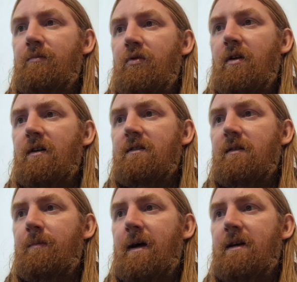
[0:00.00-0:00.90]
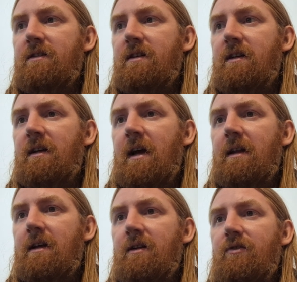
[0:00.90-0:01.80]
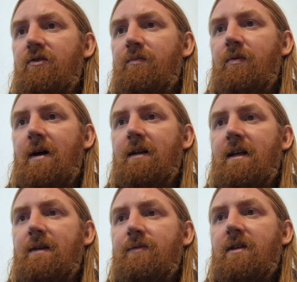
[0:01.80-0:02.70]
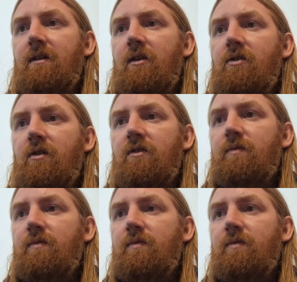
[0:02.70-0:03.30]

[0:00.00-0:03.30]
product packaging can include brand names and logos,